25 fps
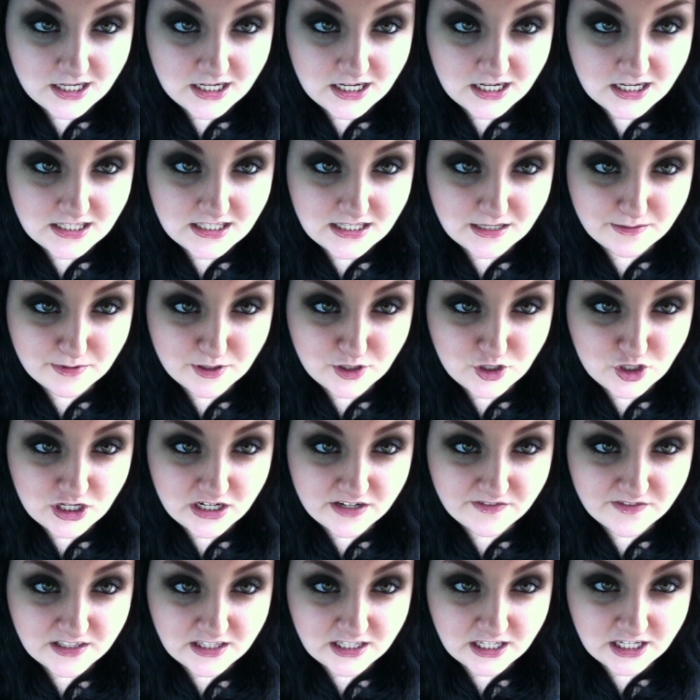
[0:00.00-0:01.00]
because I've been
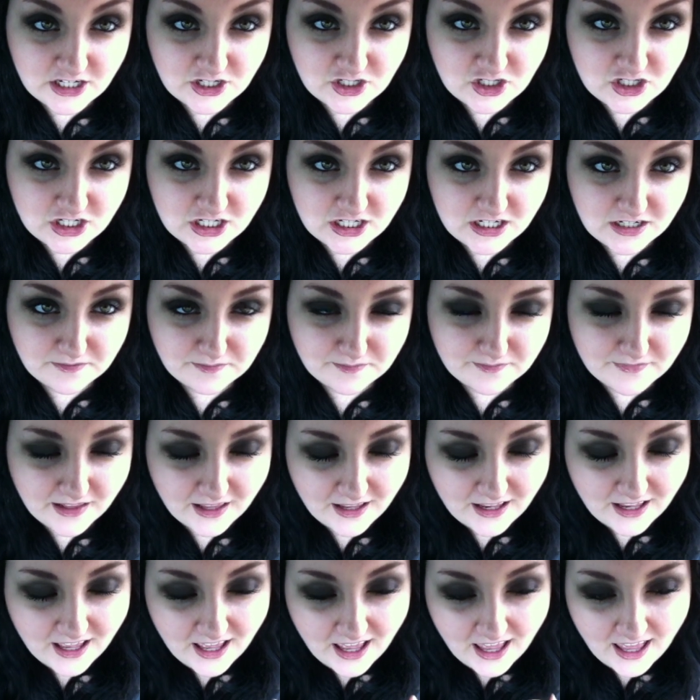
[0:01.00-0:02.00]
craving that shit,
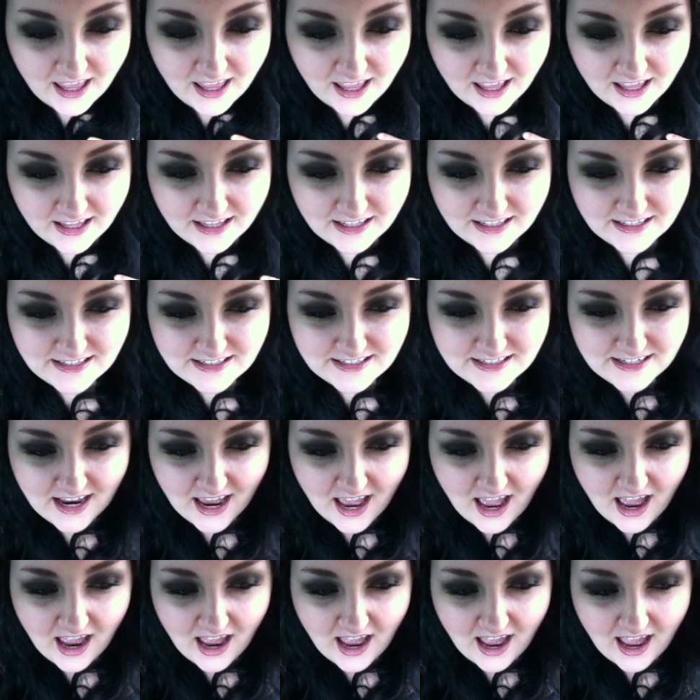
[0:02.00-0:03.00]
and
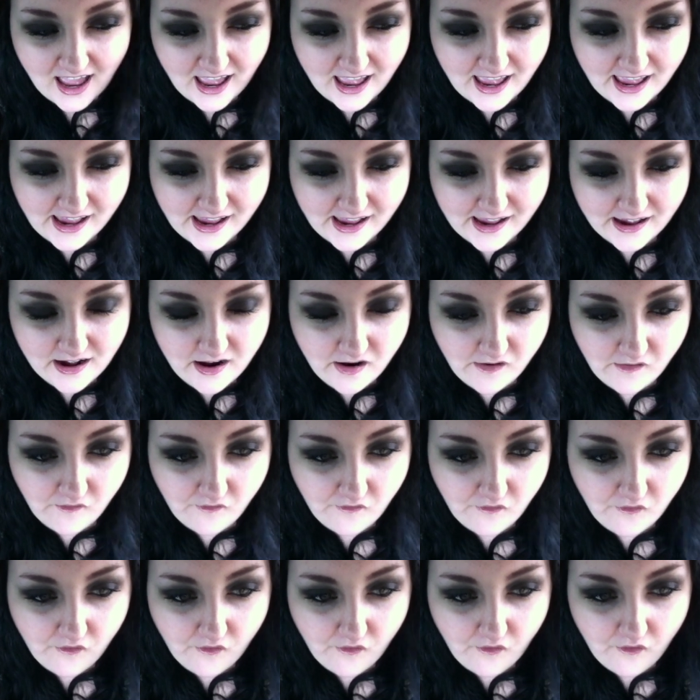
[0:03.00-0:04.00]
I
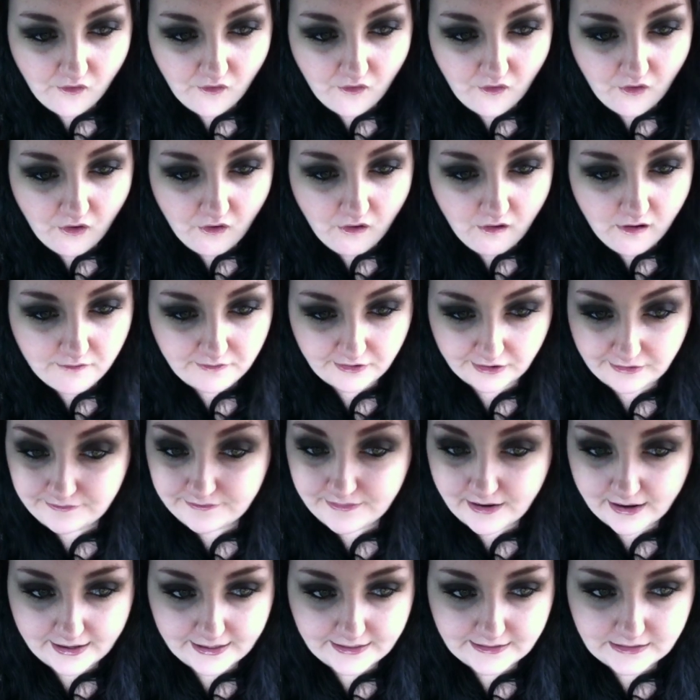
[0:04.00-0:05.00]
felt
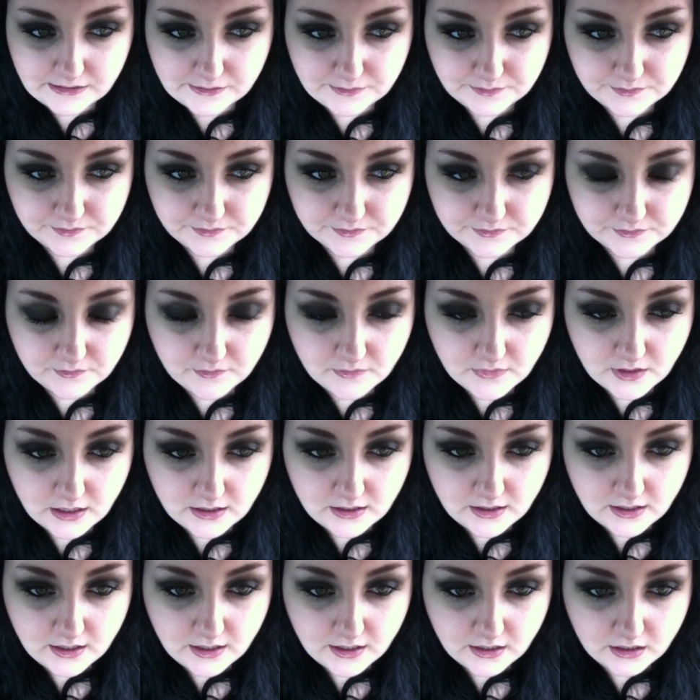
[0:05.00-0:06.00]
fine.
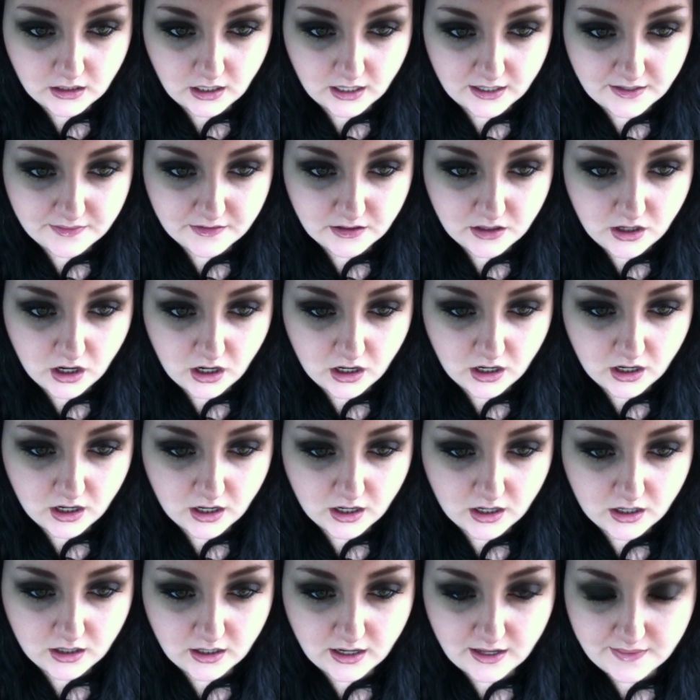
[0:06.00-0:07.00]
Got in the
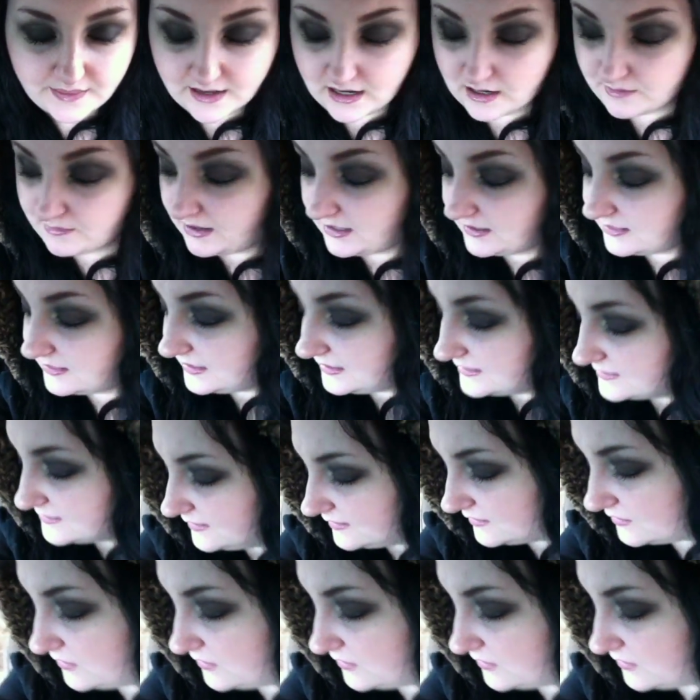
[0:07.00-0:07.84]
car, and then I made these